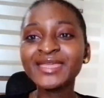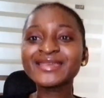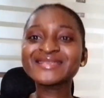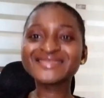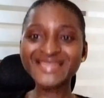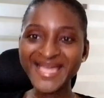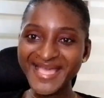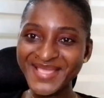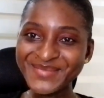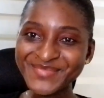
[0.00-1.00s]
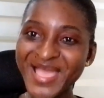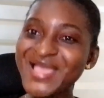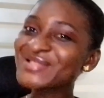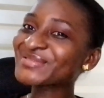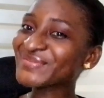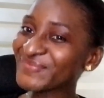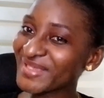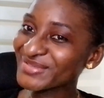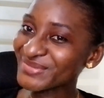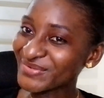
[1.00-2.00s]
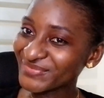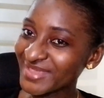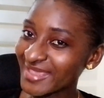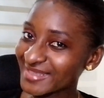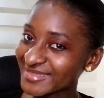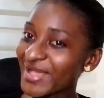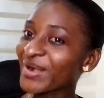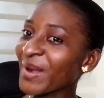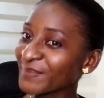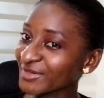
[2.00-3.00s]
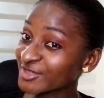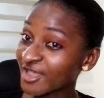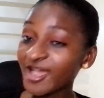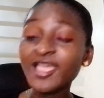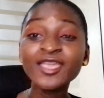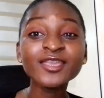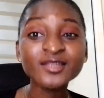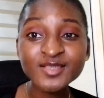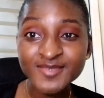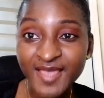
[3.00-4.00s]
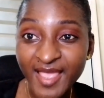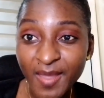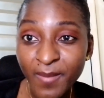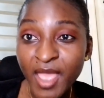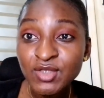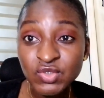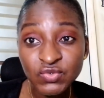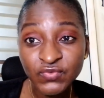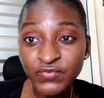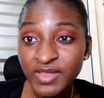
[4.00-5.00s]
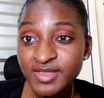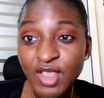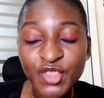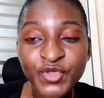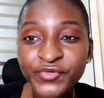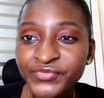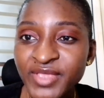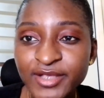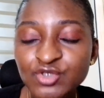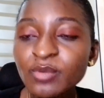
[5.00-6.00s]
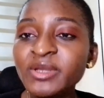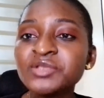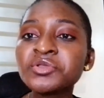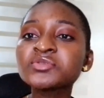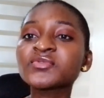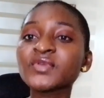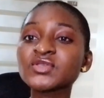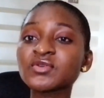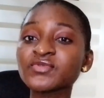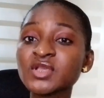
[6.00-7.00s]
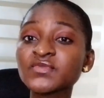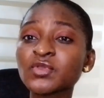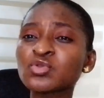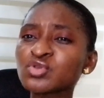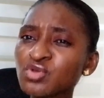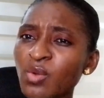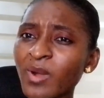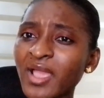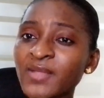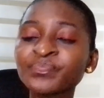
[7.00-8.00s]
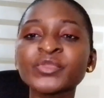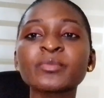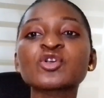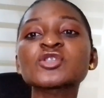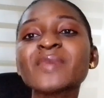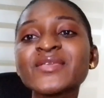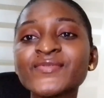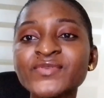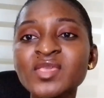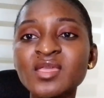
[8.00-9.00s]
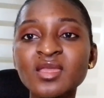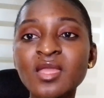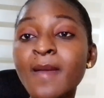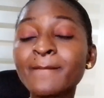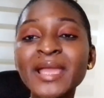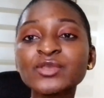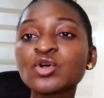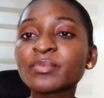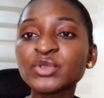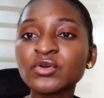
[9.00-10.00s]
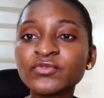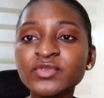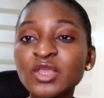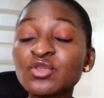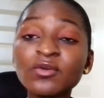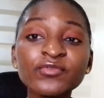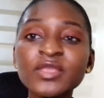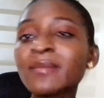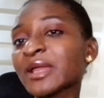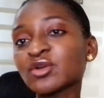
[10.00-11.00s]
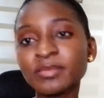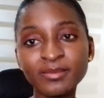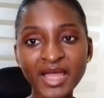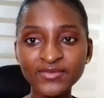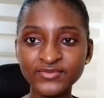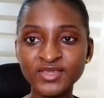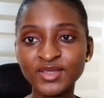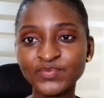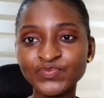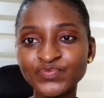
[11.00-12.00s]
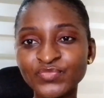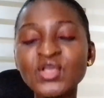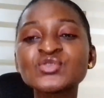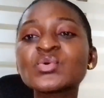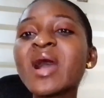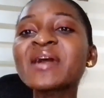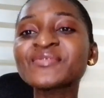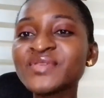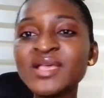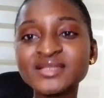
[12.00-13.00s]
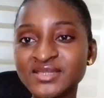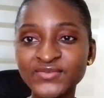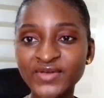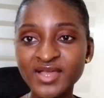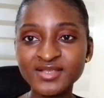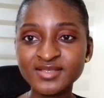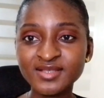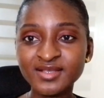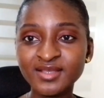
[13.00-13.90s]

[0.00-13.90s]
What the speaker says: It is time to face your fears. Come closer. It is time to face your fears. Nobody's going to face your fears for you. You know why? Because my fear might not be your fear. Your fear might not be my fear. So our fears differs.